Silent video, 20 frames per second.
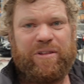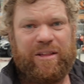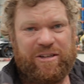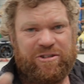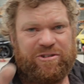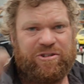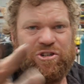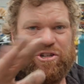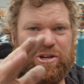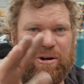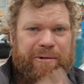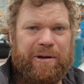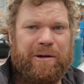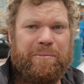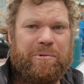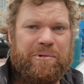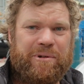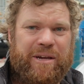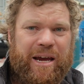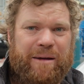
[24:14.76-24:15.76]
that's sort of showing up
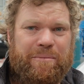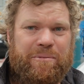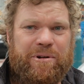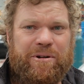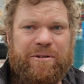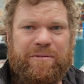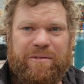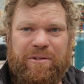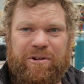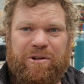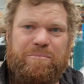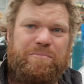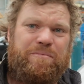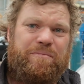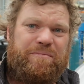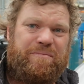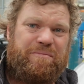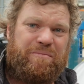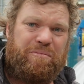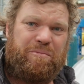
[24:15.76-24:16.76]
on camera, like
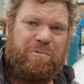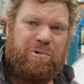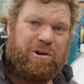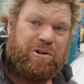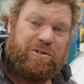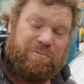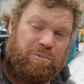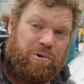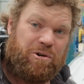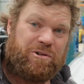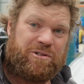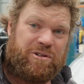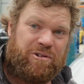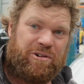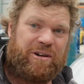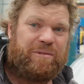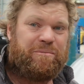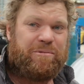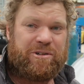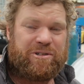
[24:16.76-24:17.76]
what it was
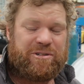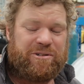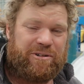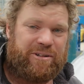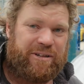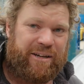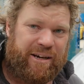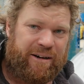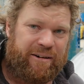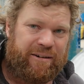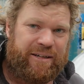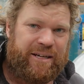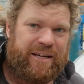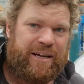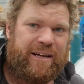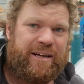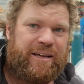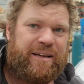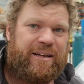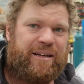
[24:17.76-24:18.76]
like and what it's like now.
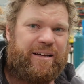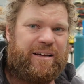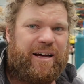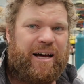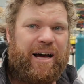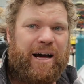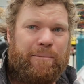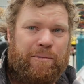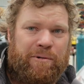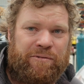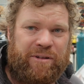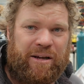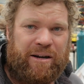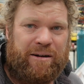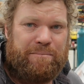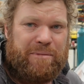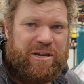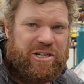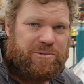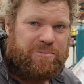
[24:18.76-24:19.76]
I've done a
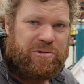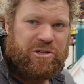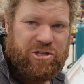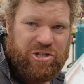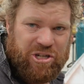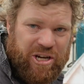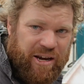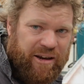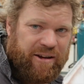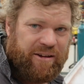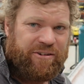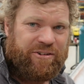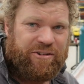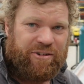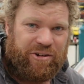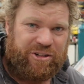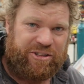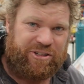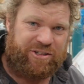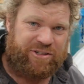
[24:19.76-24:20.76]
measurement check
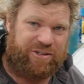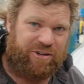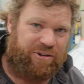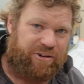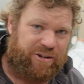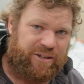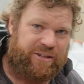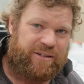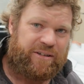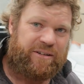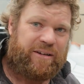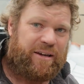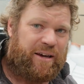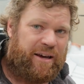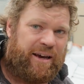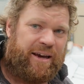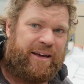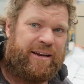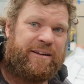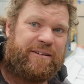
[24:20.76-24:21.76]
side to side,
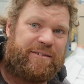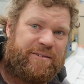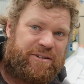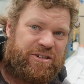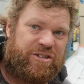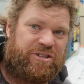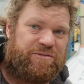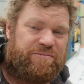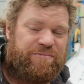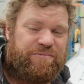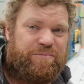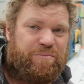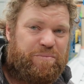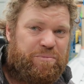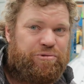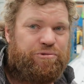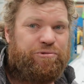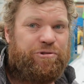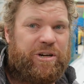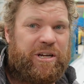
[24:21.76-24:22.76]
and it's
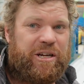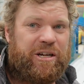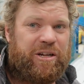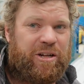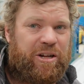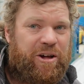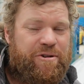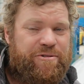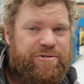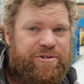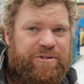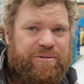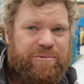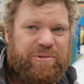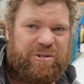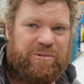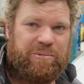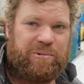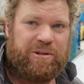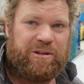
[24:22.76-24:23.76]
pretty close.
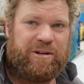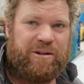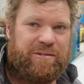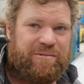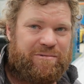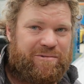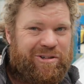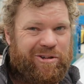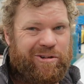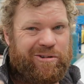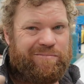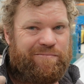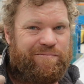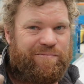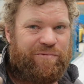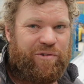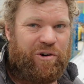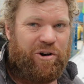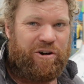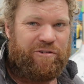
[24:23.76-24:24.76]
It's within sort of
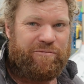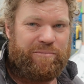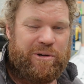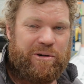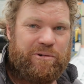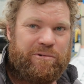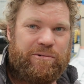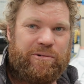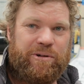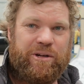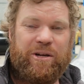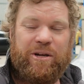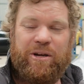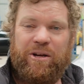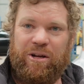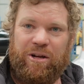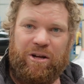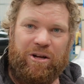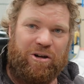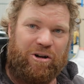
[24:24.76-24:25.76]
5 mil
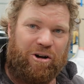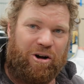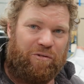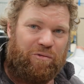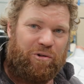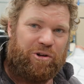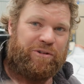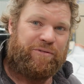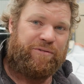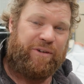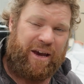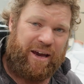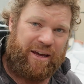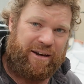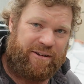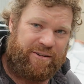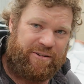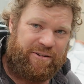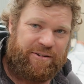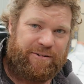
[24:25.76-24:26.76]
of what the van
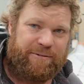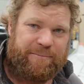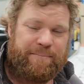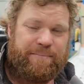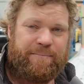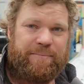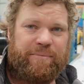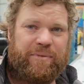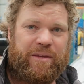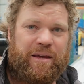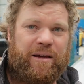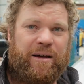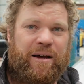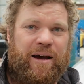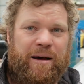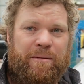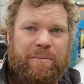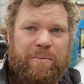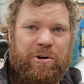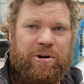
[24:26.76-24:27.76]
is.
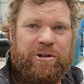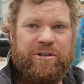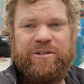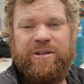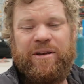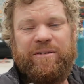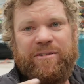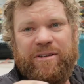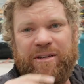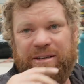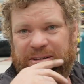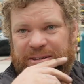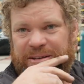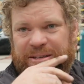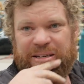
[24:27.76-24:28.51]
I might just have to